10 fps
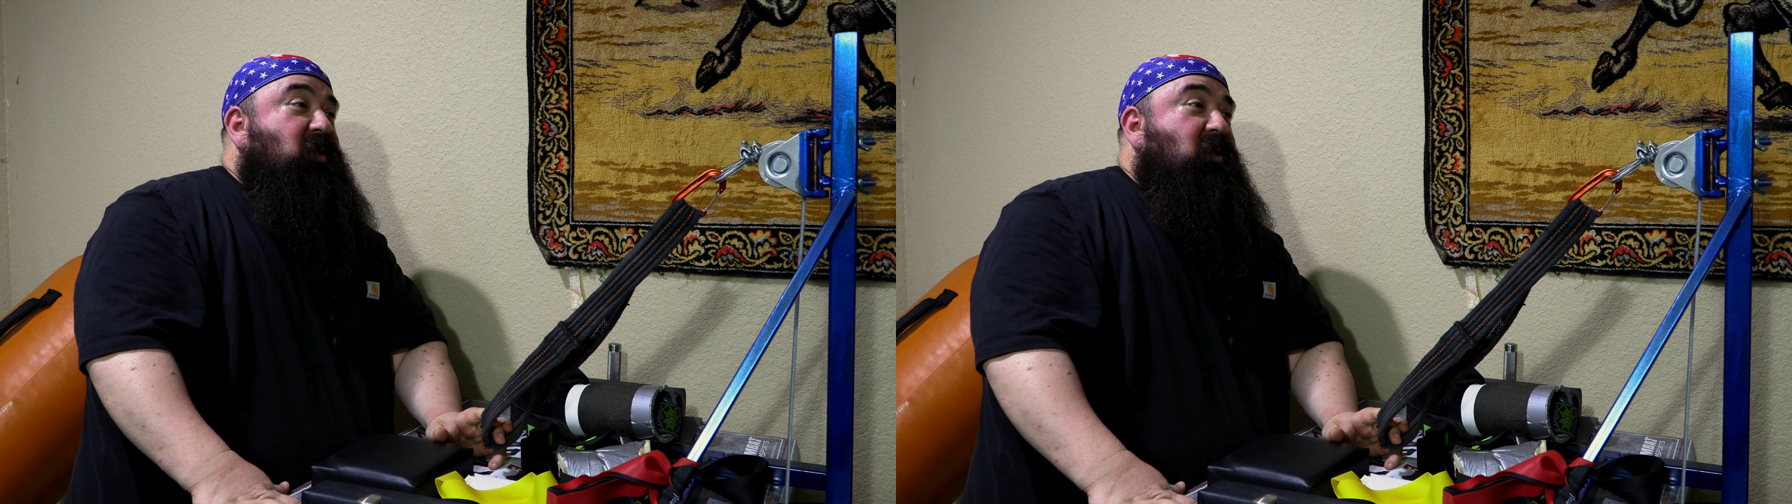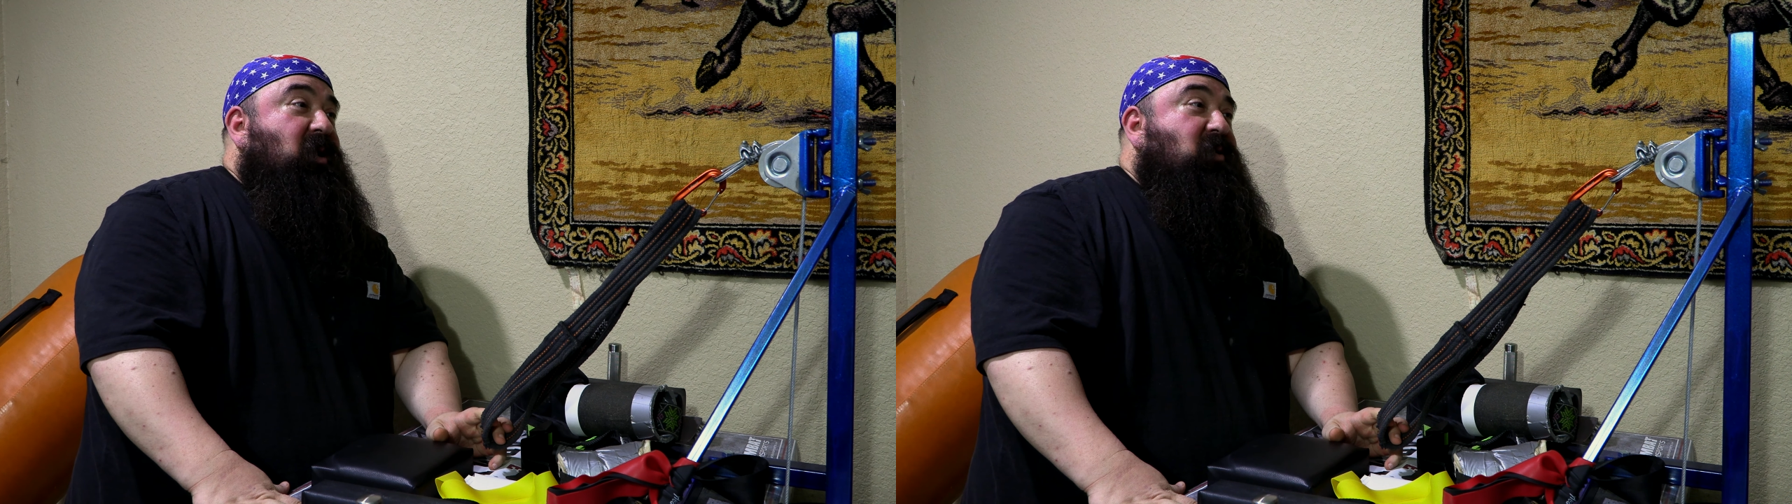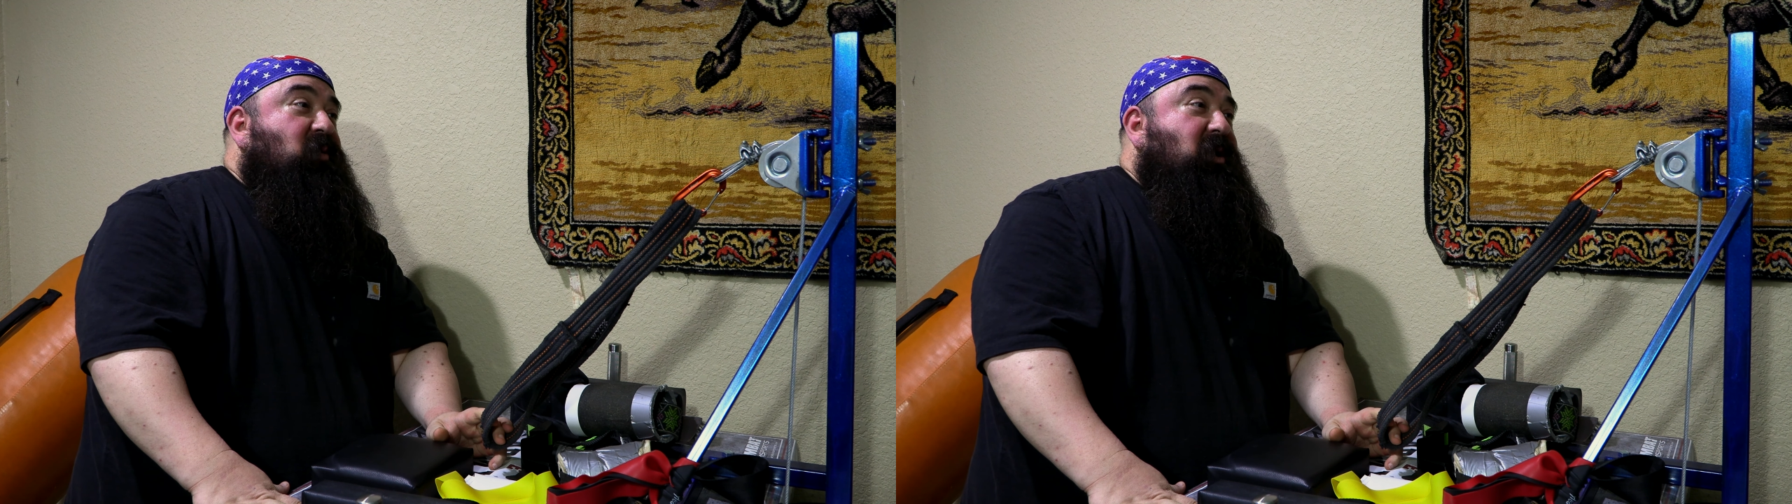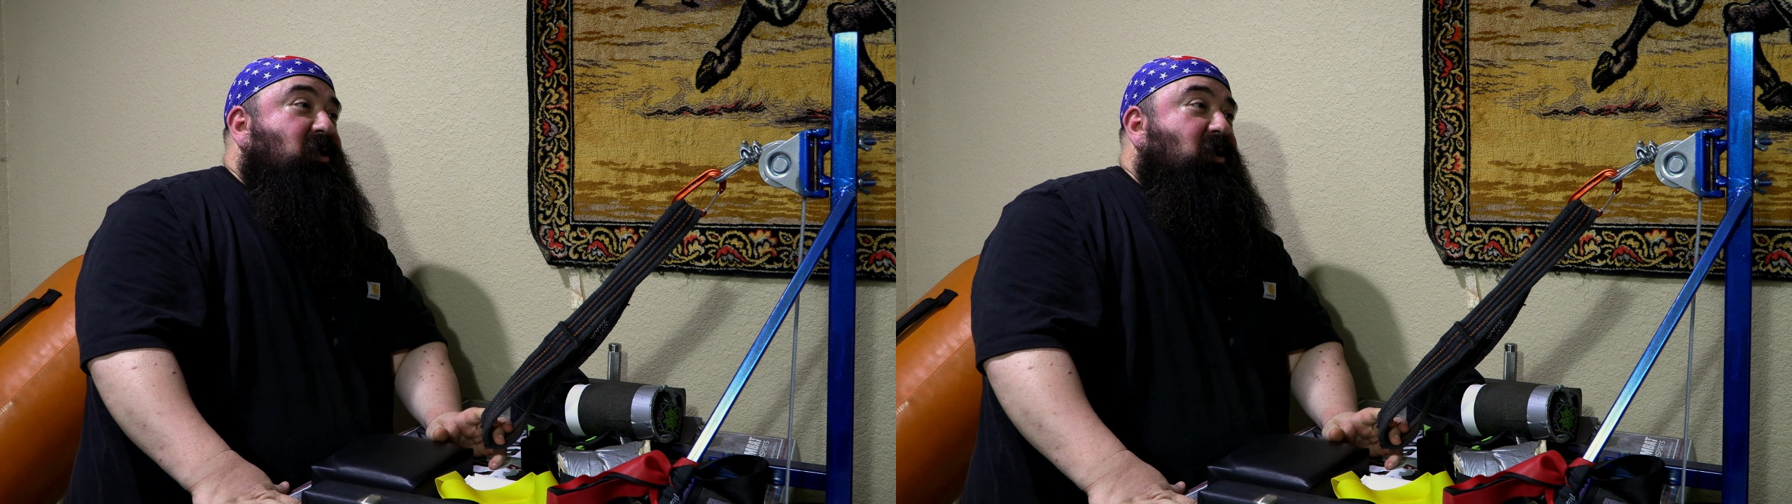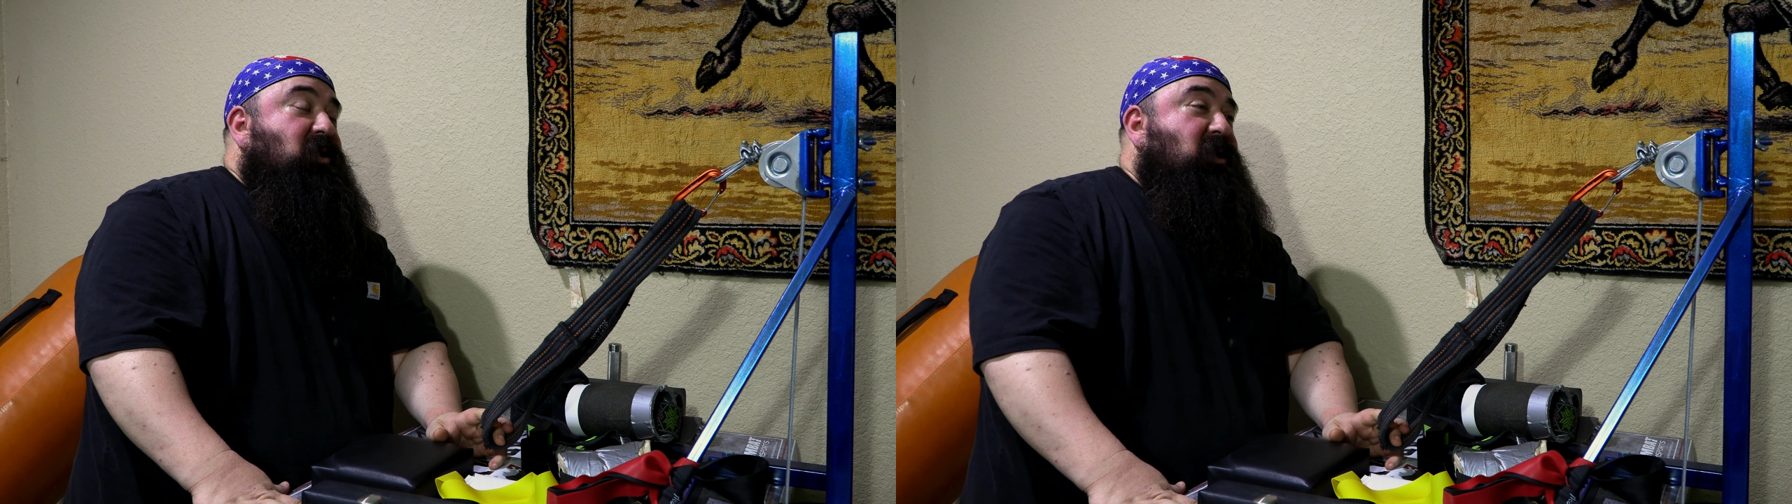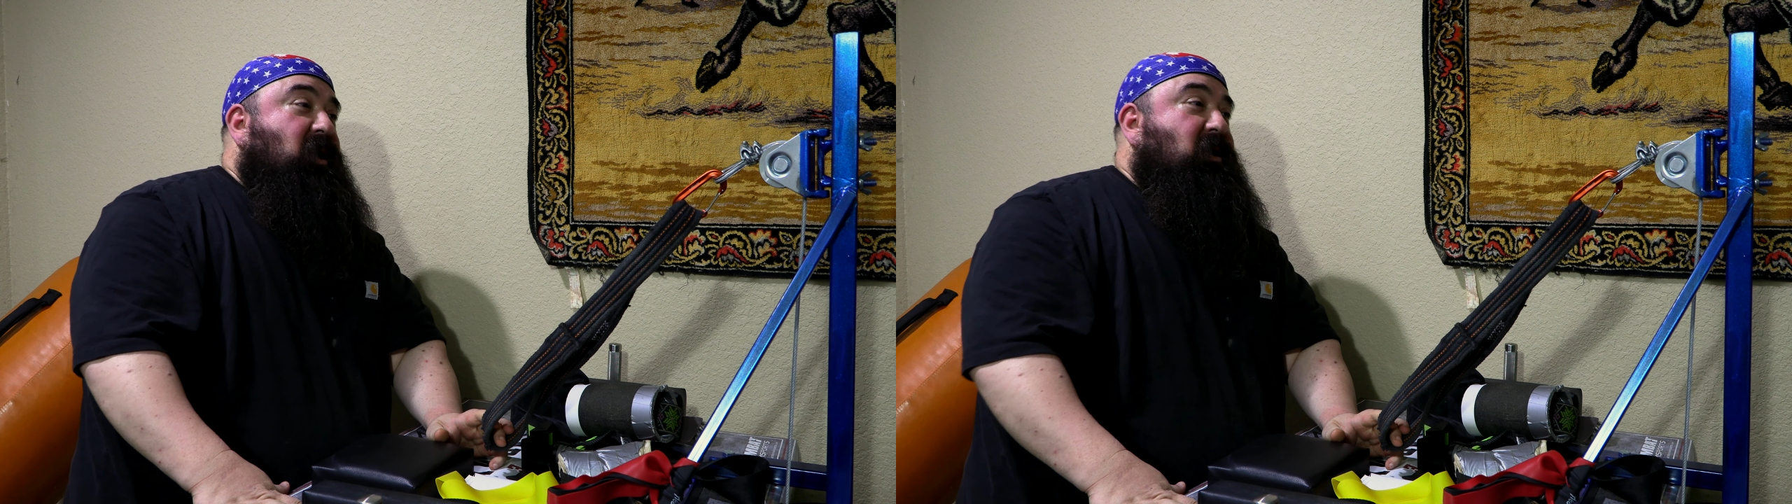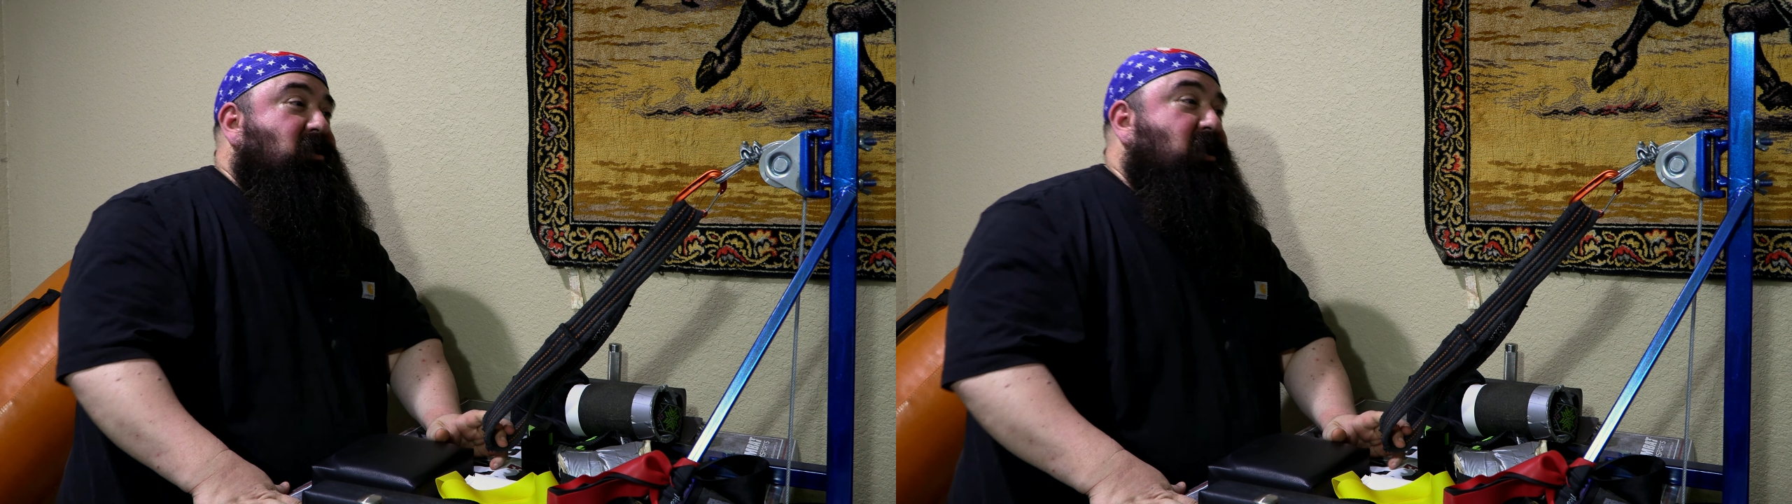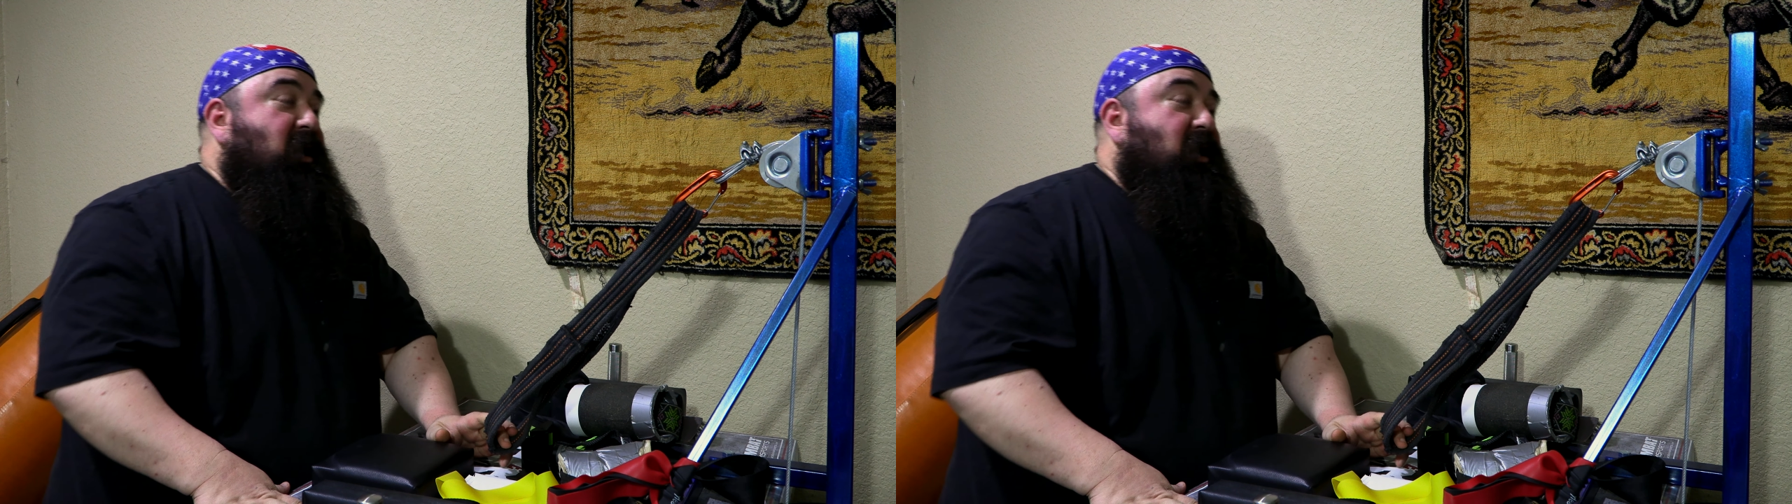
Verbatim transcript: you know, like 20, 30 seconds to